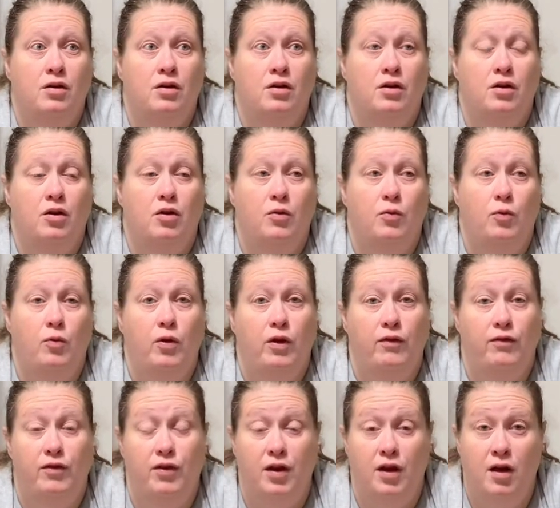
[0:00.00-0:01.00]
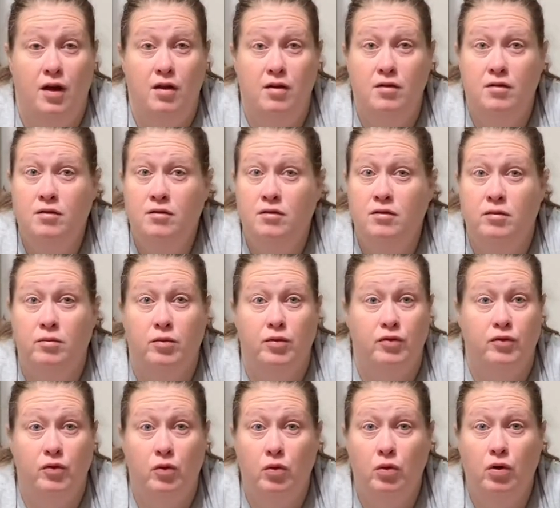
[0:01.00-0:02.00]
we've done
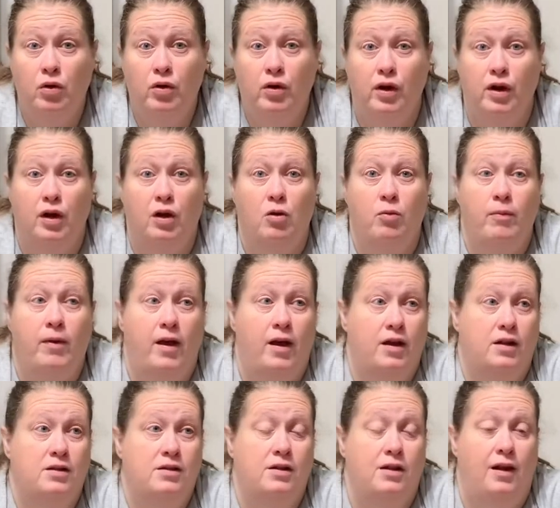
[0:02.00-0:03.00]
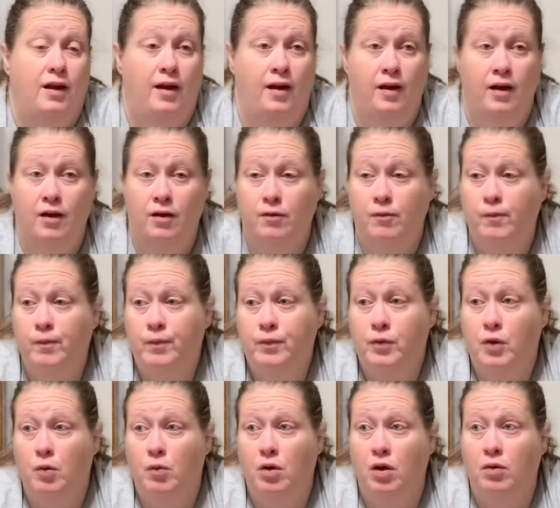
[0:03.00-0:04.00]
before and go back to eating
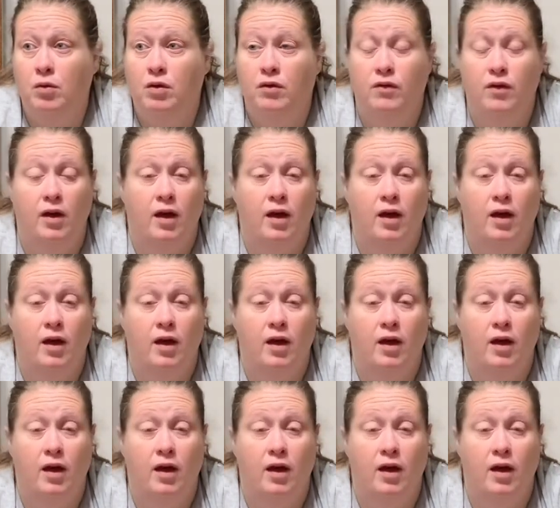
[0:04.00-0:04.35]
what we've